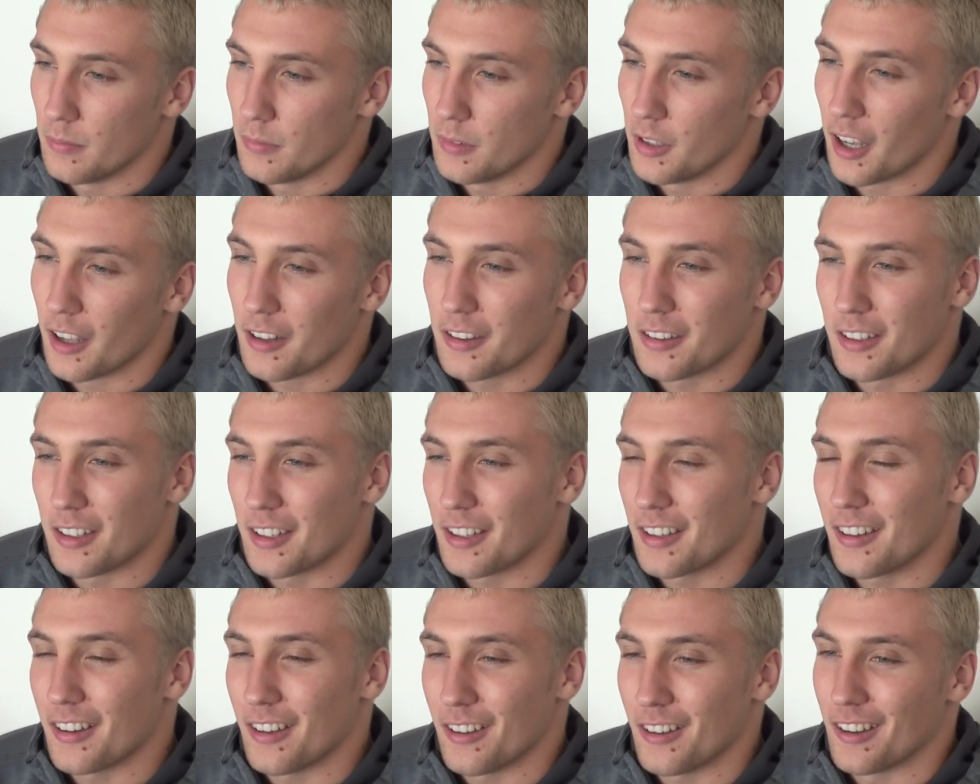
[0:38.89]

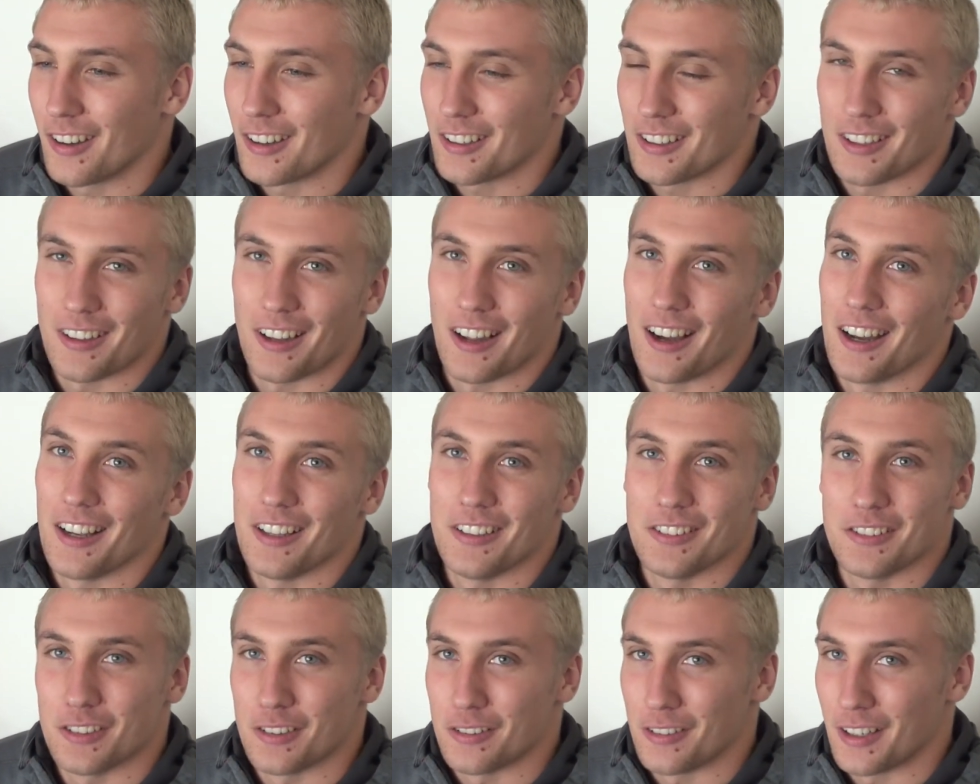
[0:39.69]
Nothing along the
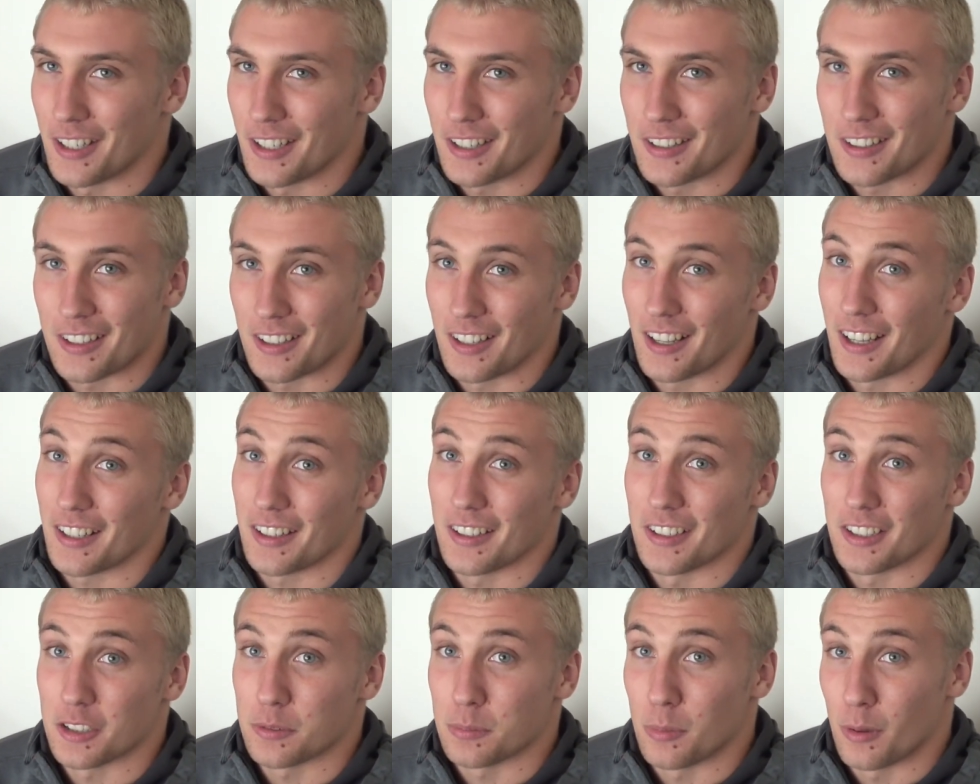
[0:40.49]
lines of anything
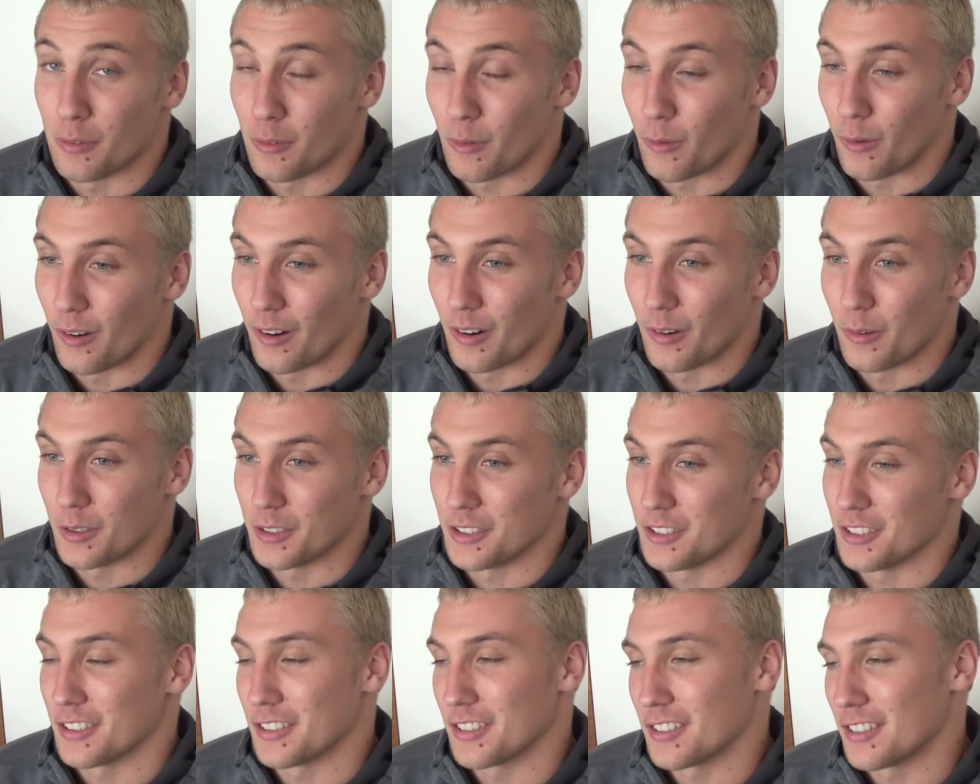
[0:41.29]
like this before,
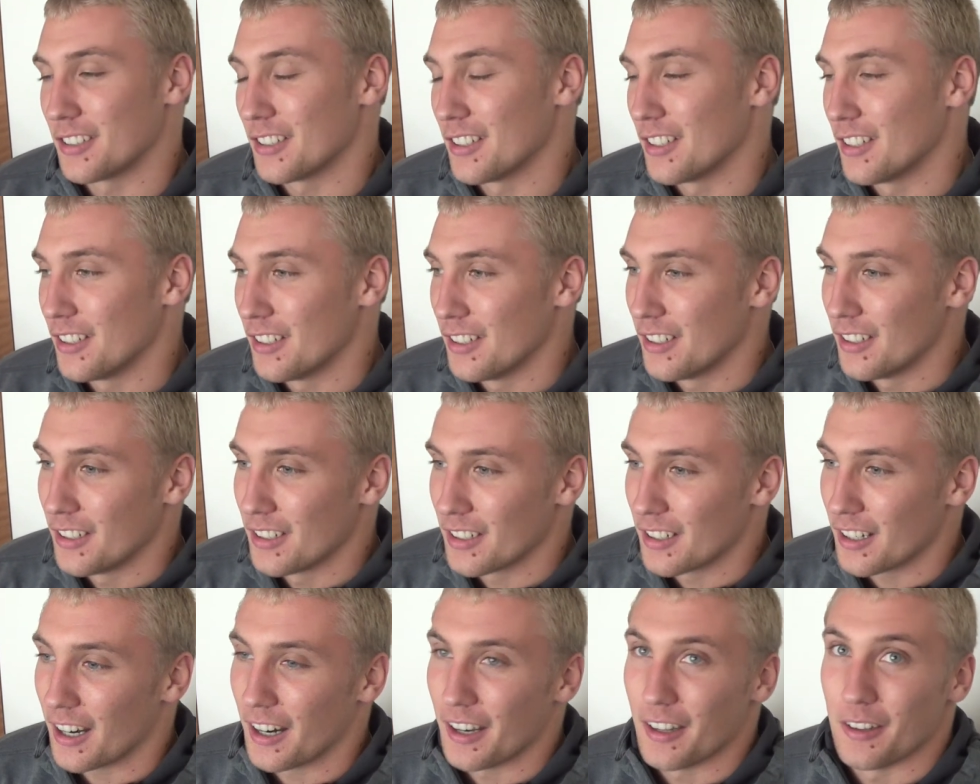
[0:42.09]
which is
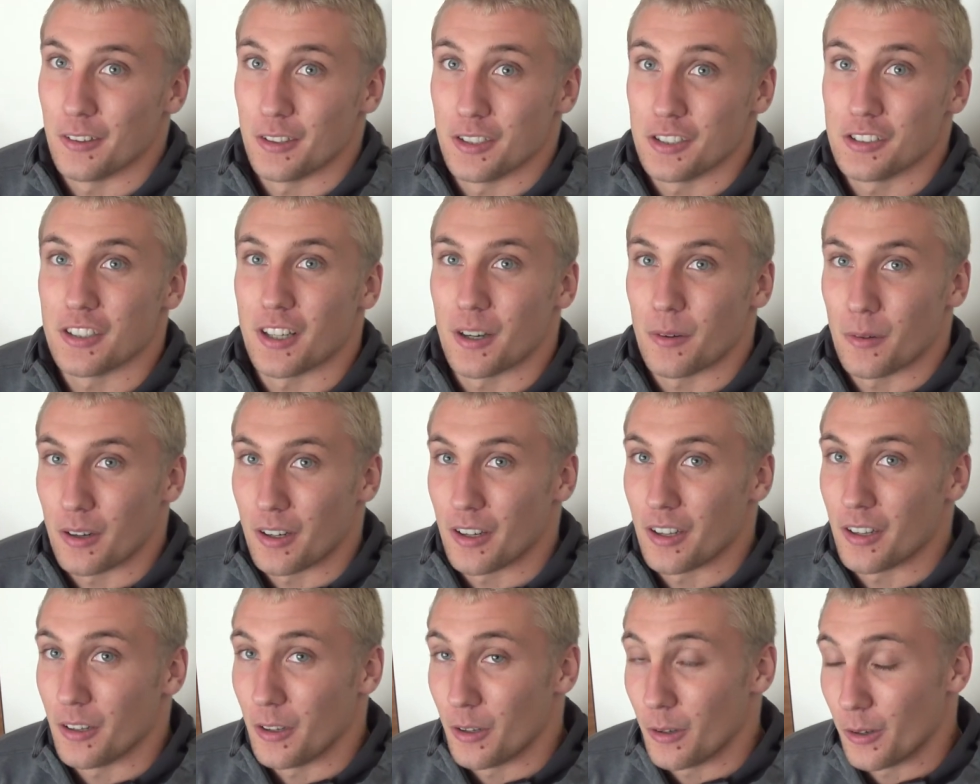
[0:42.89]
kind of the reason I
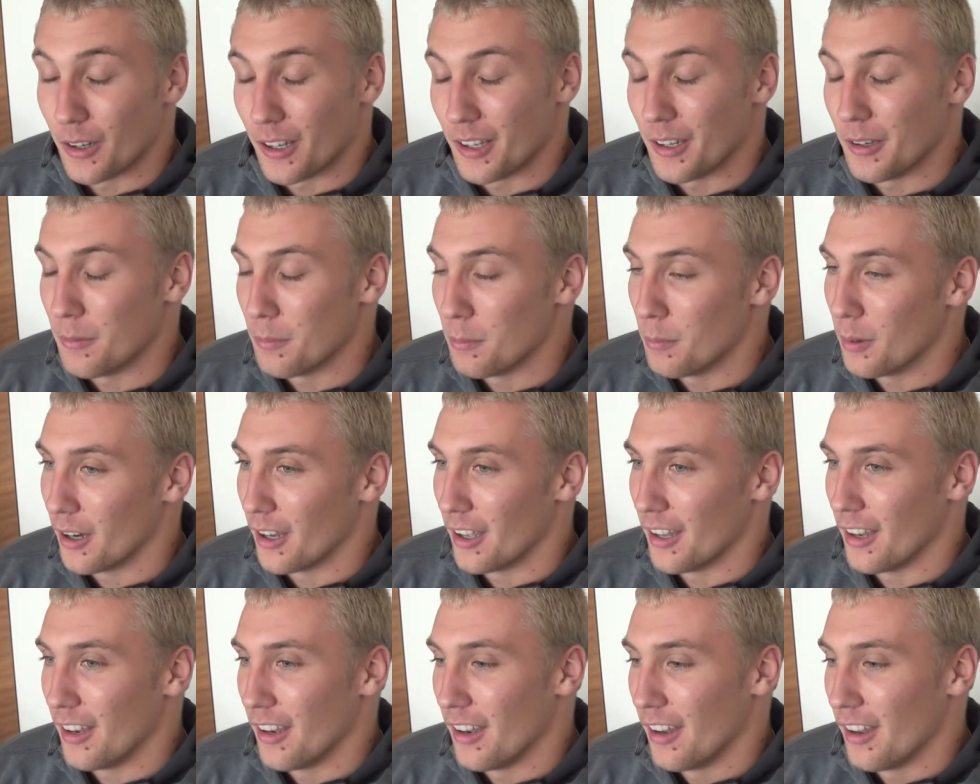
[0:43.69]
wanted to do it,
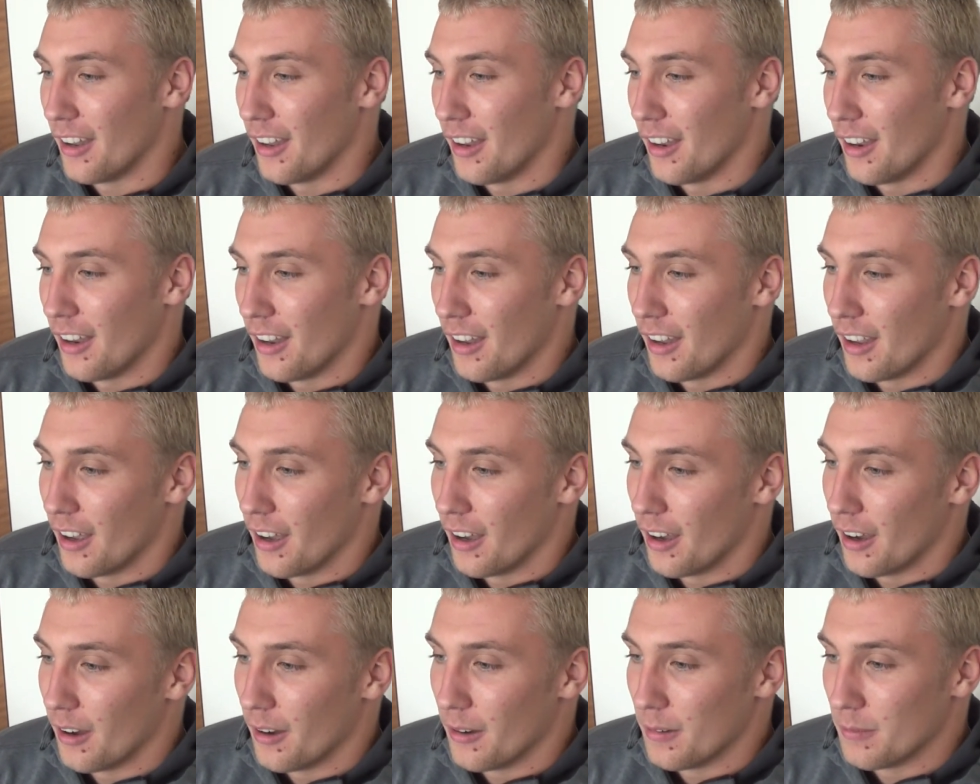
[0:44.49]
but...
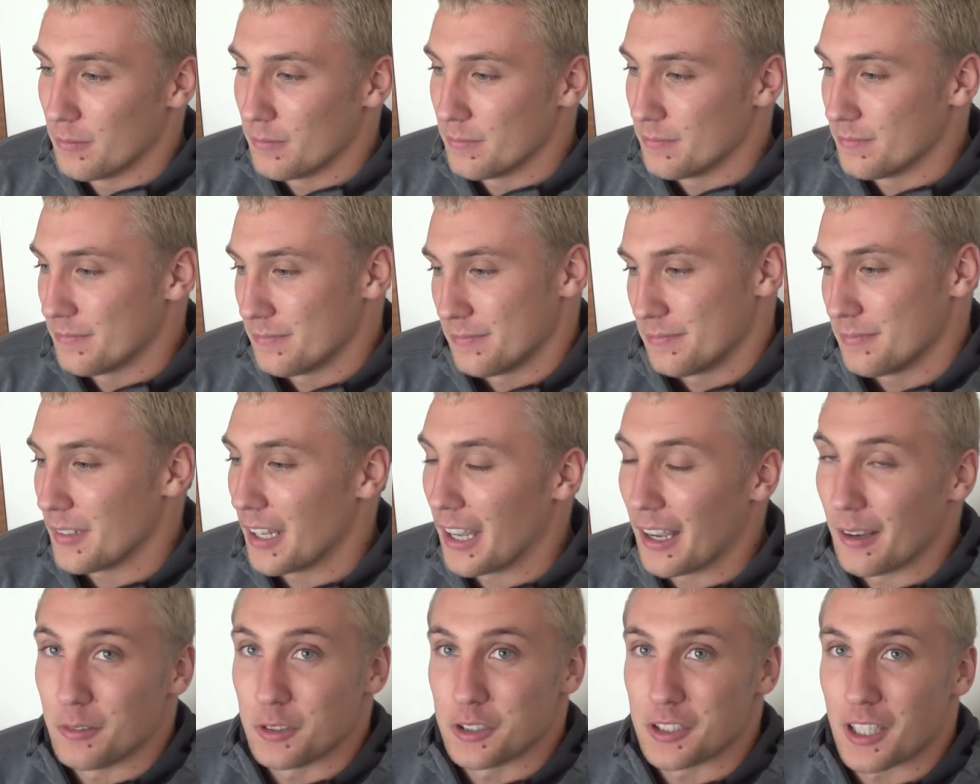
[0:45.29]

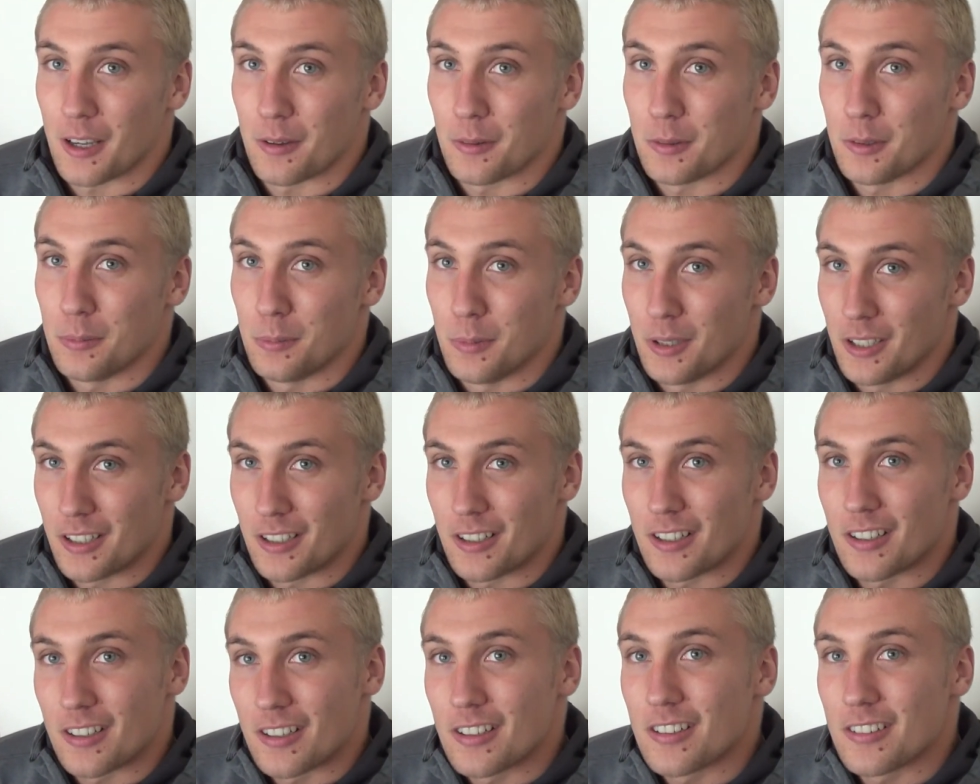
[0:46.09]
I'm just happy to be
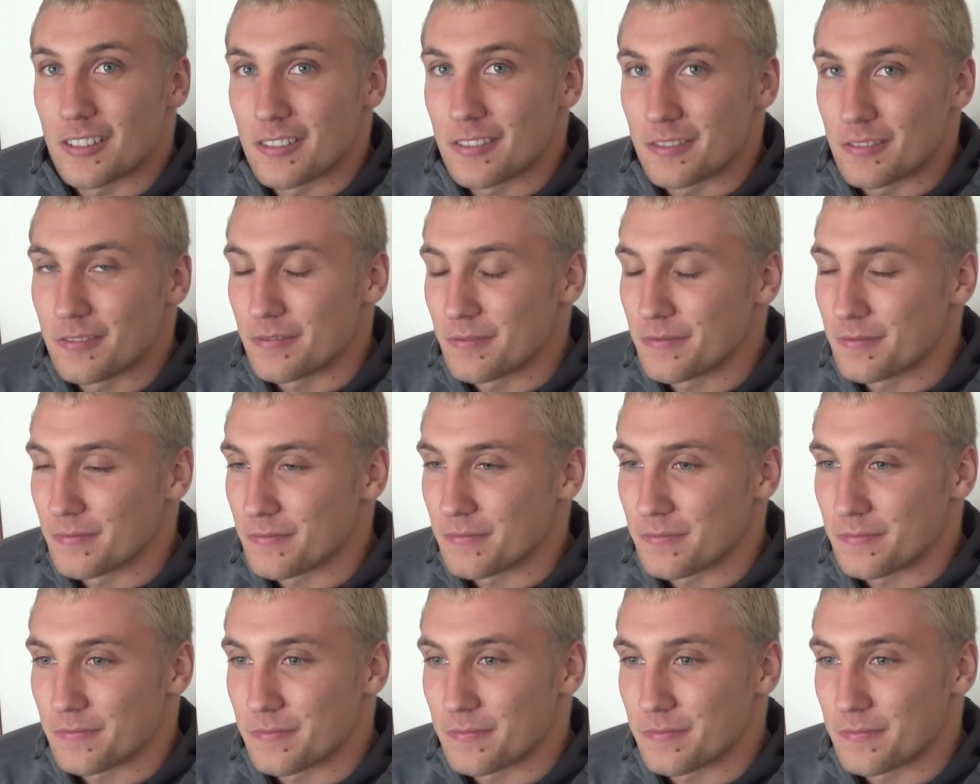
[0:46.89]
here.